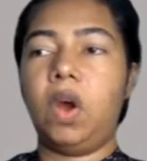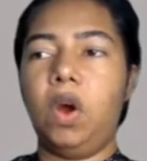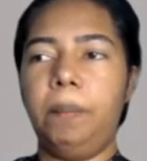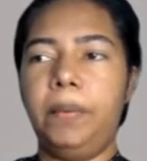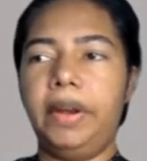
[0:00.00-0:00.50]

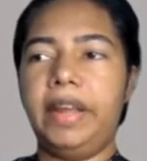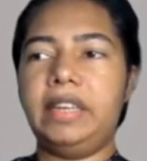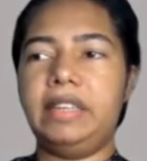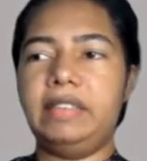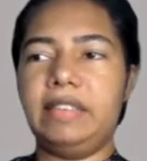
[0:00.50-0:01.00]

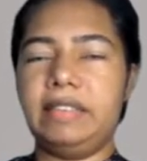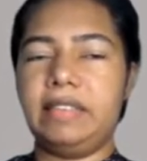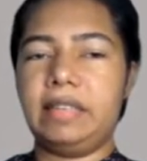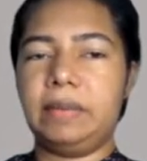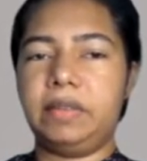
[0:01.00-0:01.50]
Operating
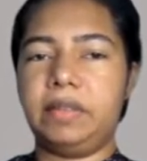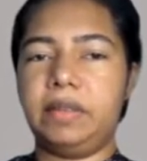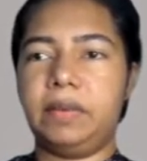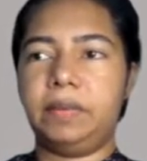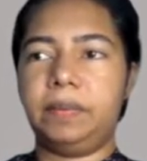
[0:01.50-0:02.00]
systems.
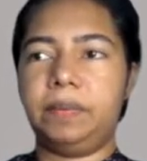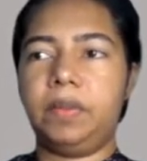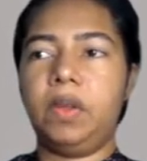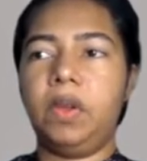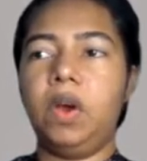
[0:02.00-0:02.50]

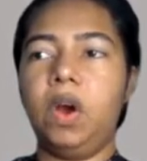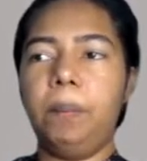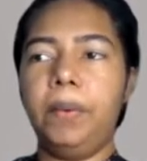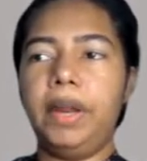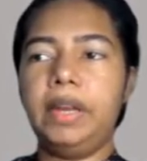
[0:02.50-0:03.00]

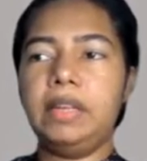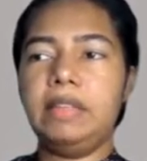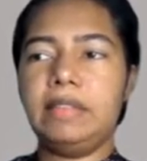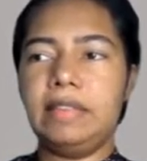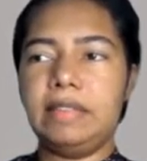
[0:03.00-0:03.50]

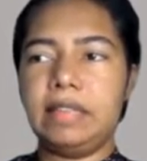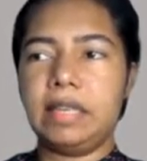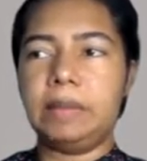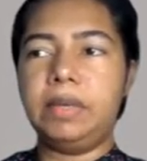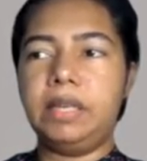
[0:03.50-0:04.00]
Operating
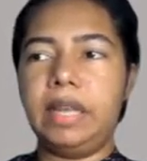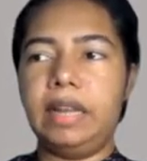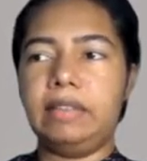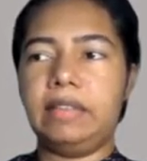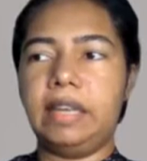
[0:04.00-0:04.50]
system
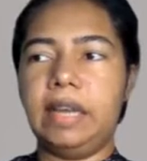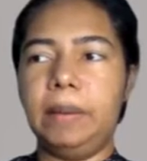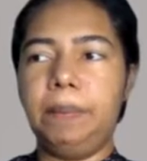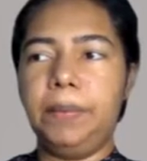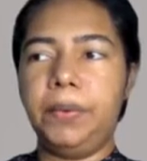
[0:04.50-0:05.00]
tells the
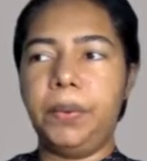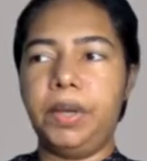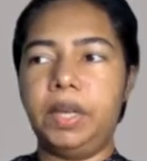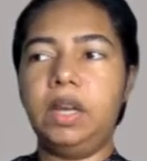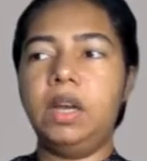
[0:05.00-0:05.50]

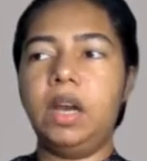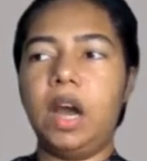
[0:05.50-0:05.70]
computer